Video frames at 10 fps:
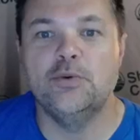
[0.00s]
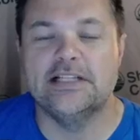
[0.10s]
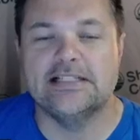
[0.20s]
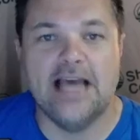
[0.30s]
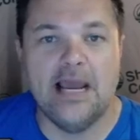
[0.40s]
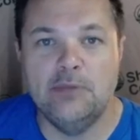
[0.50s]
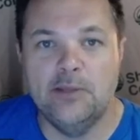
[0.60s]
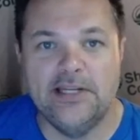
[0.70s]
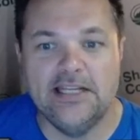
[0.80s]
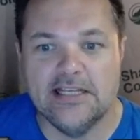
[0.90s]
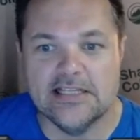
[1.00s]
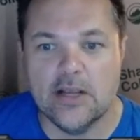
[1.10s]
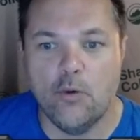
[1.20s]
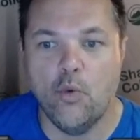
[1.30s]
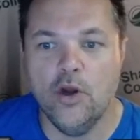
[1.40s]
the time limit is.
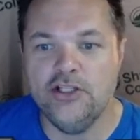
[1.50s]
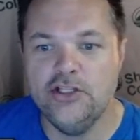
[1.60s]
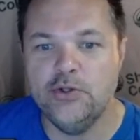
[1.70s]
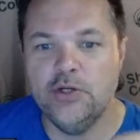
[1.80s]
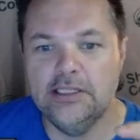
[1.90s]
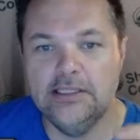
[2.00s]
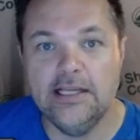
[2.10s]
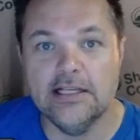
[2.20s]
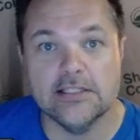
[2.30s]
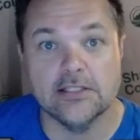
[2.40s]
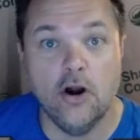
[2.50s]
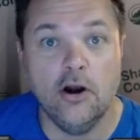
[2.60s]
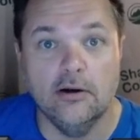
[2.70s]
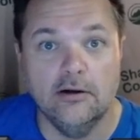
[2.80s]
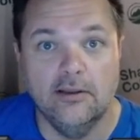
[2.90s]
Once you click
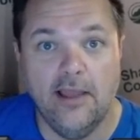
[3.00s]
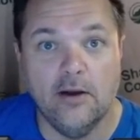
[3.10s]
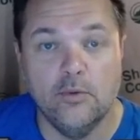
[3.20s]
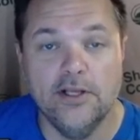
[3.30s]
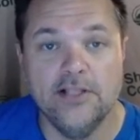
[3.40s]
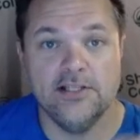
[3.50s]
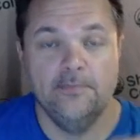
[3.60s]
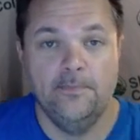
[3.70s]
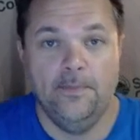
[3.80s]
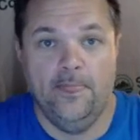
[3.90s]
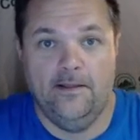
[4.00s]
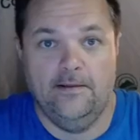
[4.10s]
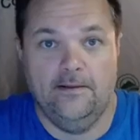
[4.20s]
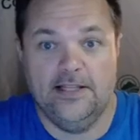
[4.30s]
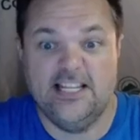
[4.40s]
start on that quiz,
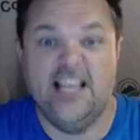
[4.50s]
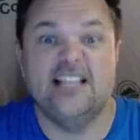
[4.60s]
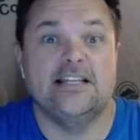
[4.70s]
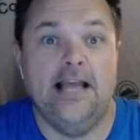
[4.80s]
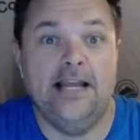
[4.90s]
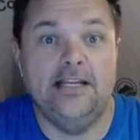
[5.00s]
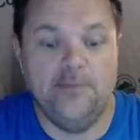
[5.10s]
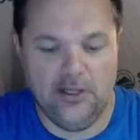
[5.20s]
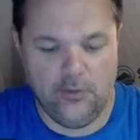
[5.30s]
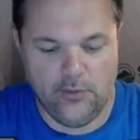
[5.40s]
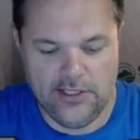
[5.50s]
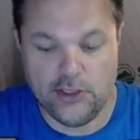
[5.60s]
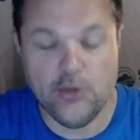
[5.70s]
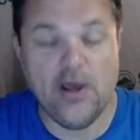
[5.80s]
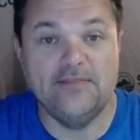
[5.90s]
let's say it's a 90-minute quiz,
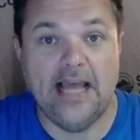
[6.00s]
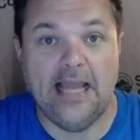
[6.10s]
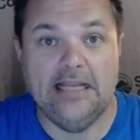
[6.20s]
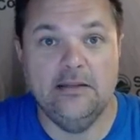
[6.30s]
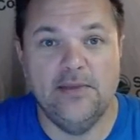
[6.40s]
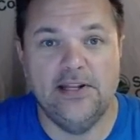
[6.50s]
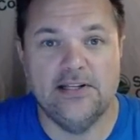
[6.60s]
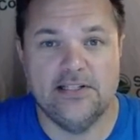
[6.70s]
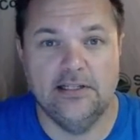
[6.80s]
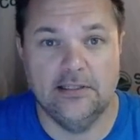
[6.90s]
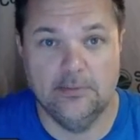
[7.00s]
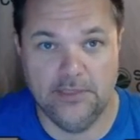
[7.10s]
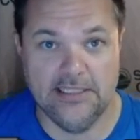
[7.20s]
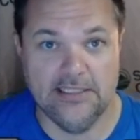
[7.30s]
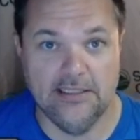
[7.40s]
you have 90 minutes to
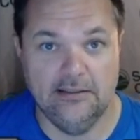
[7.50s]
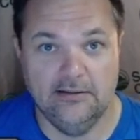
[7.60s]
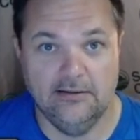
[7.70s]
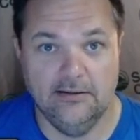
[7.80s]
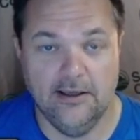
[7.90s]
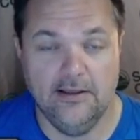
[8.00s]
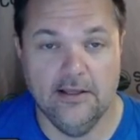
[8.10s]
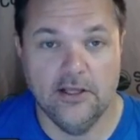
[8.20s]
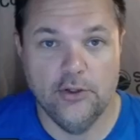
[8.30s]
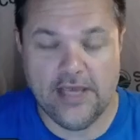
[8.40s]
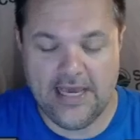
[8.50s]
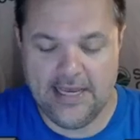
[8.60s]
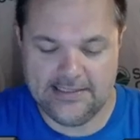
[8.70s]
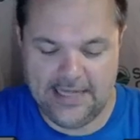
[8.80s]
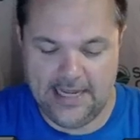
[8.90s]
complete it. Okay, you
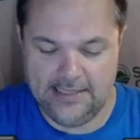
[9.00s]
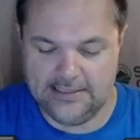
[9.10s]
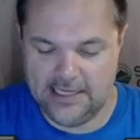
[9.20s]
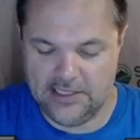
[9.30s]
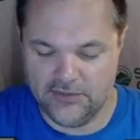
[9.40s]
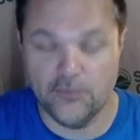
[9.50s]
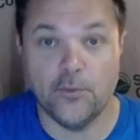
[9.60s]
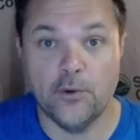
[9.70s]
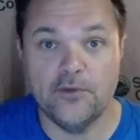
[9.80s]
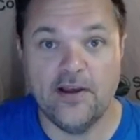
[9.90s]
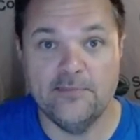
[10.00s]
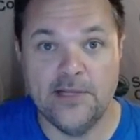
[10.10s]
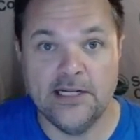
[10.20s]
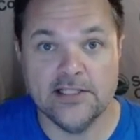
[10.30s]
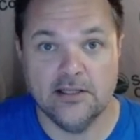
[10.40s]
can't take the test for 45
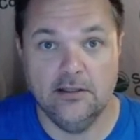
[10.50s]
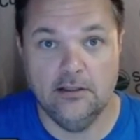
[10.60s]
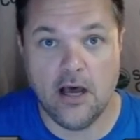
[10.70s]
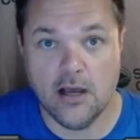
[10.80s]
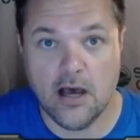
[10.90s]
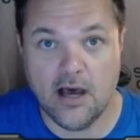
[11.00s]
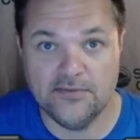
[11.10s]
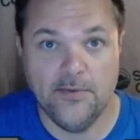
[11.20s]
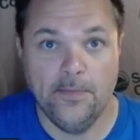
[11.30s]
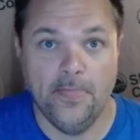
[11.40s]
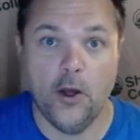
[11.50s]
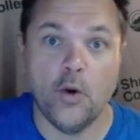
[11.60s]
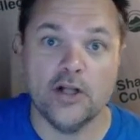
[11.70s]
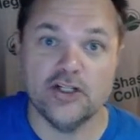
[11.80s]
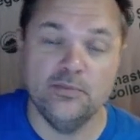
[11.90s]
minutes, log off, go
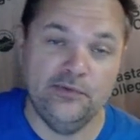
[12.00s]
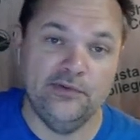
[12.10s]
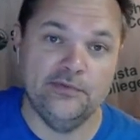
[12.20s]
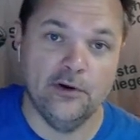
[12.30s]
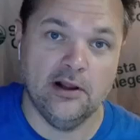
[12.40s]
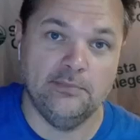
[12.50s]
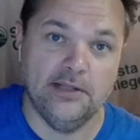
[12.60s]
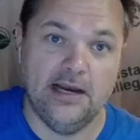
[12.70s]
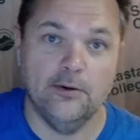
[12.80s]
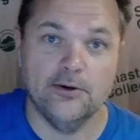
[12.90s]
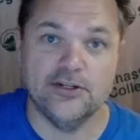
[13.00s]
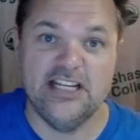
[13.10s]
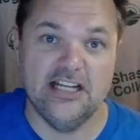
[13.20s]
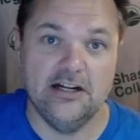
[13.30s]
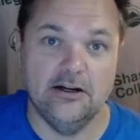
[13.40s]
watch a movie for a couple hours,
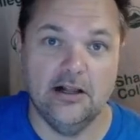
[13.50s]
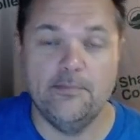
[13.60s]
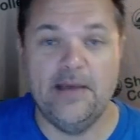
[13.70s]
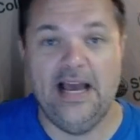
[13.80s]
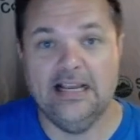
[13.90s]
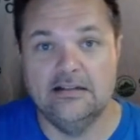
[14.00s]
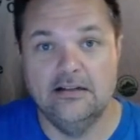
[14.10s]
eat dinner, come back, and